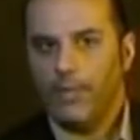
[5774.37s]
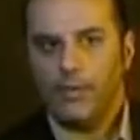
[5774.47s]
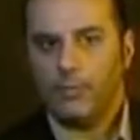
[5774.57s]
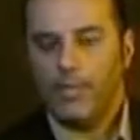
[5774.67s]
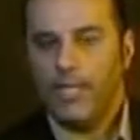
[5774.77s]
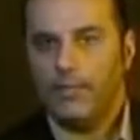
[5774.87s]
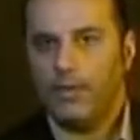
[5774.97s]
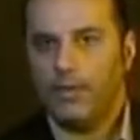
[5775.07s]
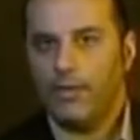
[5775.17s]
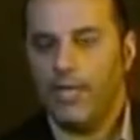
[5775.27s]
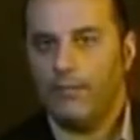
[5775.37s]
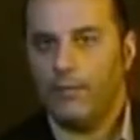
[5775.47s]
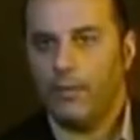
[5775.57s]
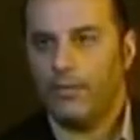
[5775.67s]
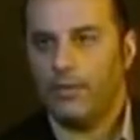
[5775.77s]
And there's plenty of other life
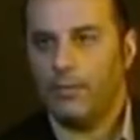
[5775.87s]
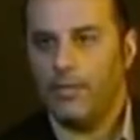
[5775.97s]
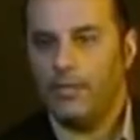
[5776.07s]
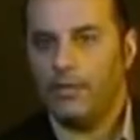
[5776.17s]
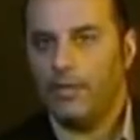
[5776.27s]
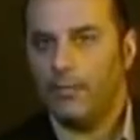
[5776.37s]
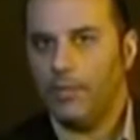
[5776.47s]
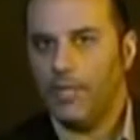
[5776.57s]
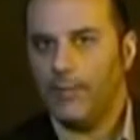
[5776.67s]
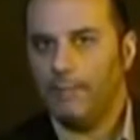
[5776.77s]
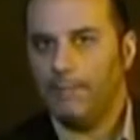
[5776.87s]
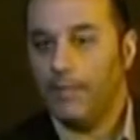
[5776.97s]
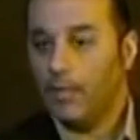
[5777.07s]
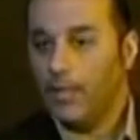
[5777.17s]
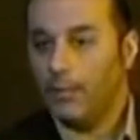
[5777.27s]
forms and species on this planet.
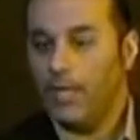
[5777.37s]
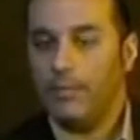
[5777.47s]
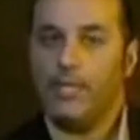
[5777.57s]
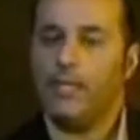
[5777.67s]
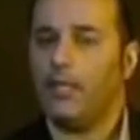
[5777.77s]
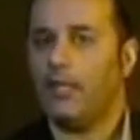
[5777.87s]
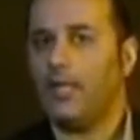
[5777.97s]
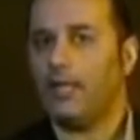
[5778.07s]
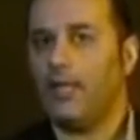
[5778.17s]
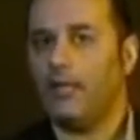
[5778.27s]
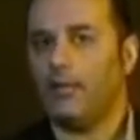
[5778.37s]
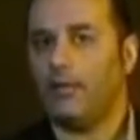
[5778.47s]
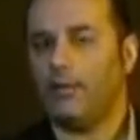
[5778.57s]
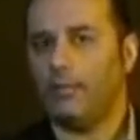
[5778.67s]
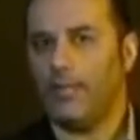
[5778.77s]
And perhaps they had done like that on
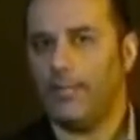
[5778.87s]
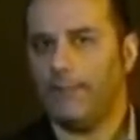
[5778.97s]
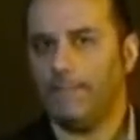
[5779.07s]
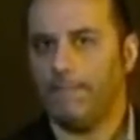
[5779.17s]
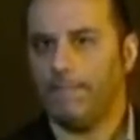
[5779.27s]
their own planet.